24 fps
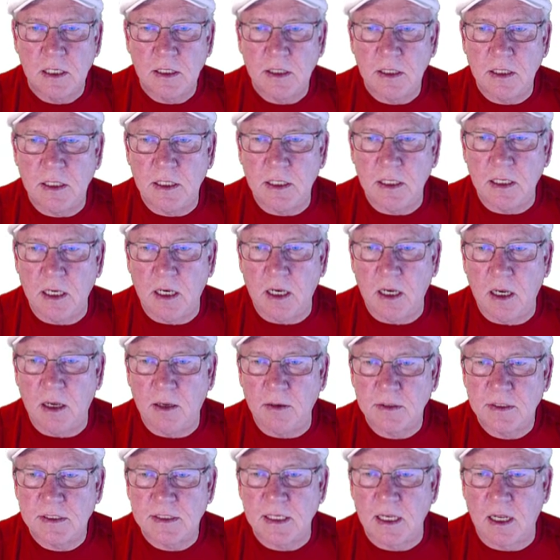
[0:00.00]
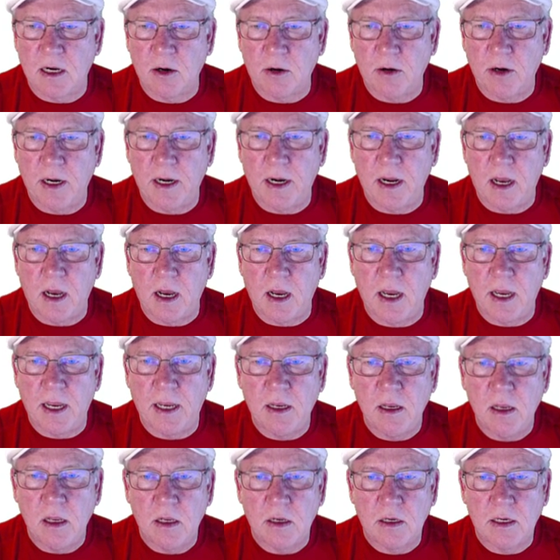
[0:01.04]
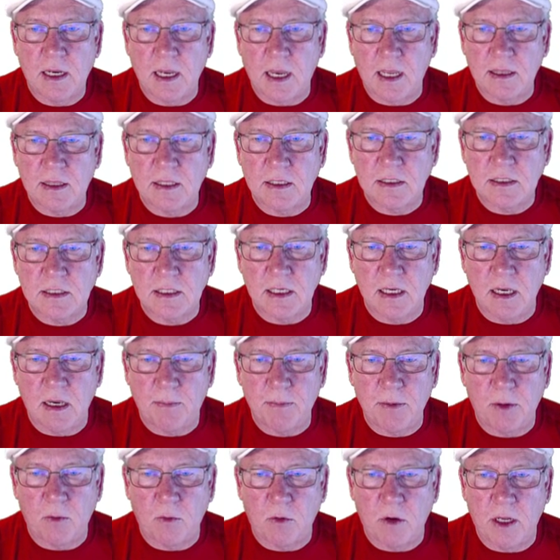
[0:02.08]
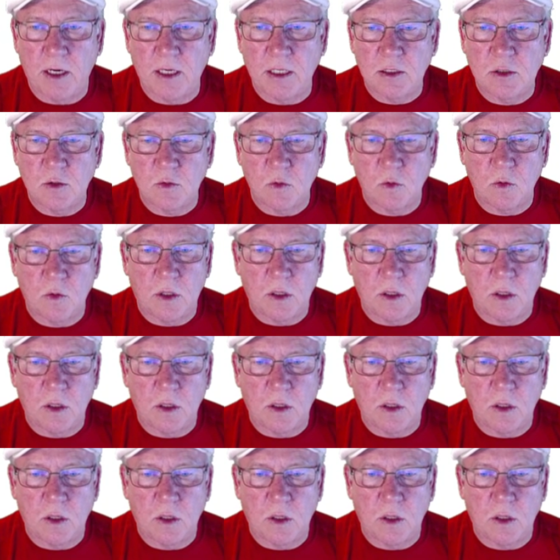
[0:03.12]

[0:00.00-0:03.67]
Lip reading: The seller and I got this thing up and running.